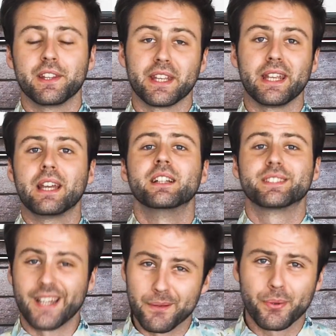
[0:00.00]
The
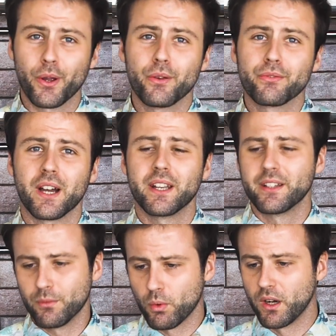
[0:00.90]
tempo
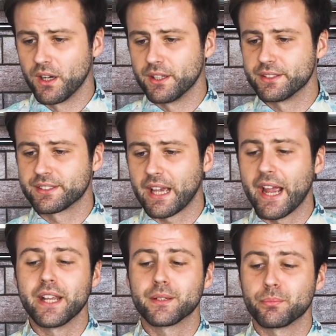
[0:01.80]
run was
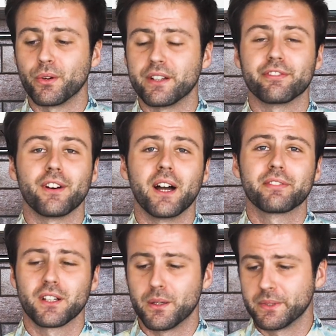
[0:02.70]
8.5
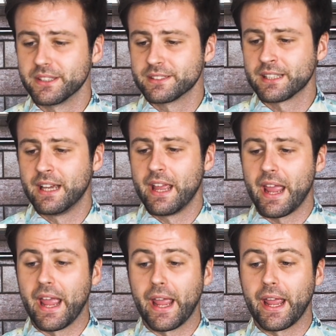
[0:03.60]
kilometers
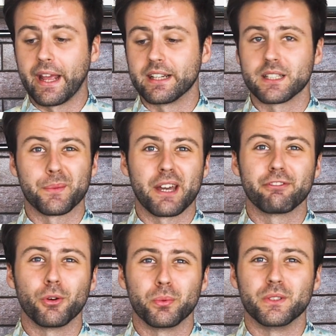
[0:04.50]
and about
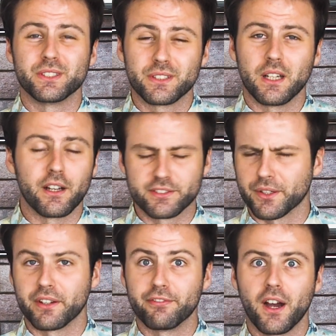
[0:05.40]

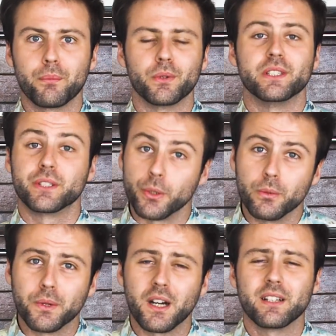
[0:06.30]
5.2
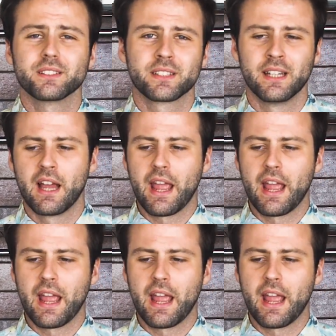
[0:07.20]
miles.